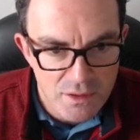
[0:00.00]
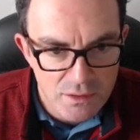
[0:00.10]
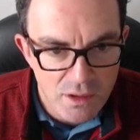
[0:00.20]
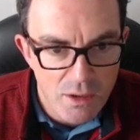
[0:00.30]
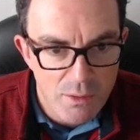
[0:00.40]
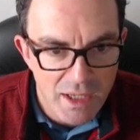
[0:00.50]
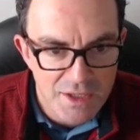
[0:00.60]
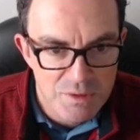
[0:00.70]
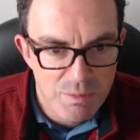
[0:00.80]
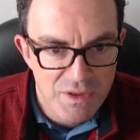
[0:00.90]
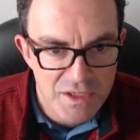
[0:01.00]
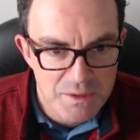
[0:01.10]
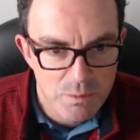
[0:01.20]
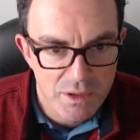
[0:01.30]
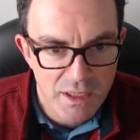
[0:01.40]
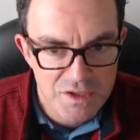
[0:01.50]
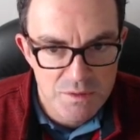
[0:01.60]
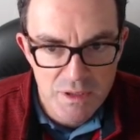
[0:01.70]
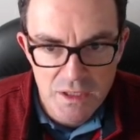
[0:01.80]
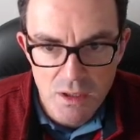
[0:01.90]
no it has to be this one it has to
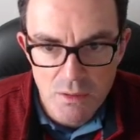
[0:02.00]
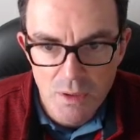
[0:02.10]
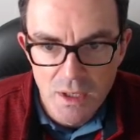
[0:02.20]
be an O